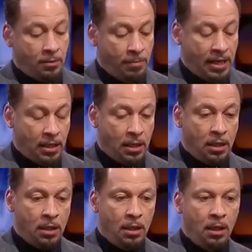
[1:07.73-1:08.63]
right. a minute.
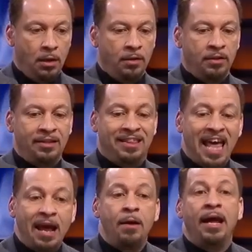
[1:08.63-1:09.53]

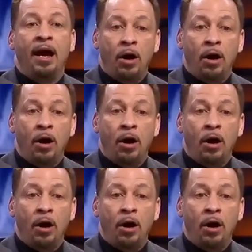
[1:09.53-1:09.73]
They, uh,